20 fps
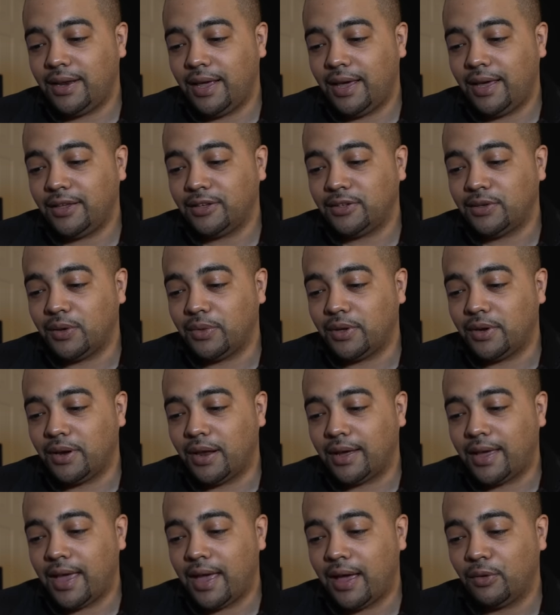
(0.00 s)
days so that
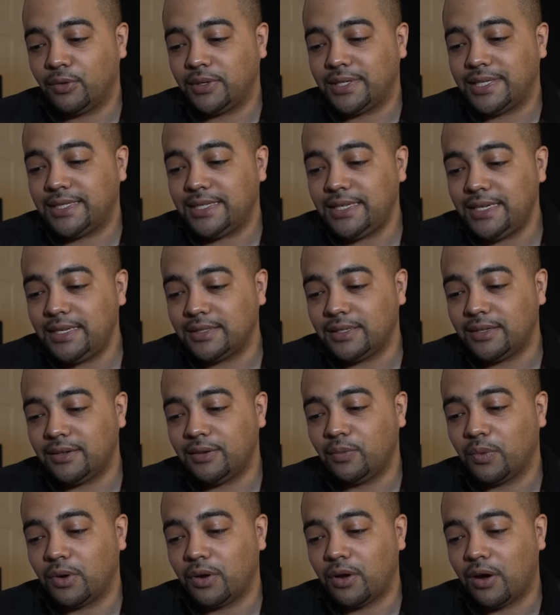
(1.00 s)
accounts
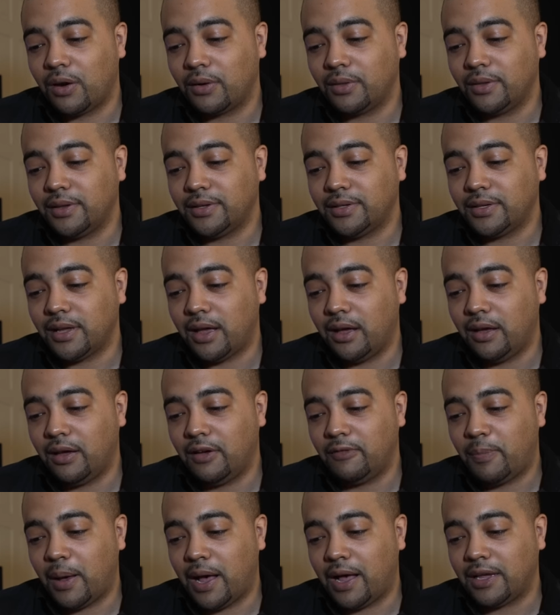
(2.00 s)
season regardless
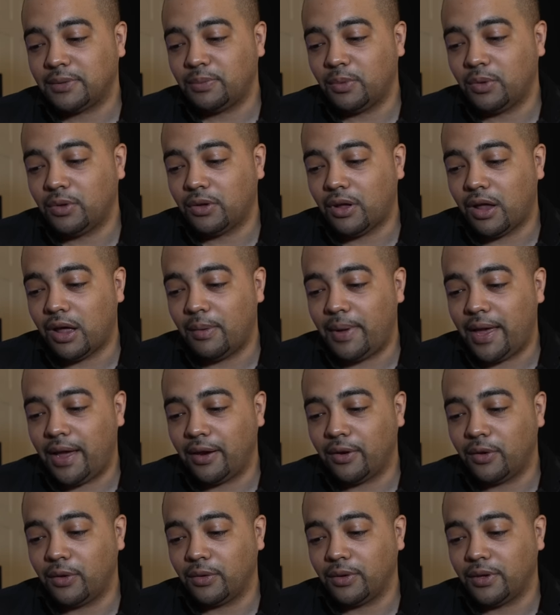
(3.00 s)
of possible
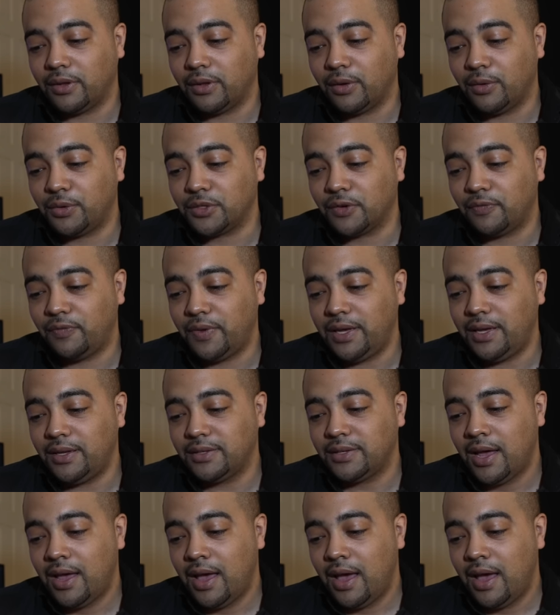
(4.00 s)
clawback early closure fees?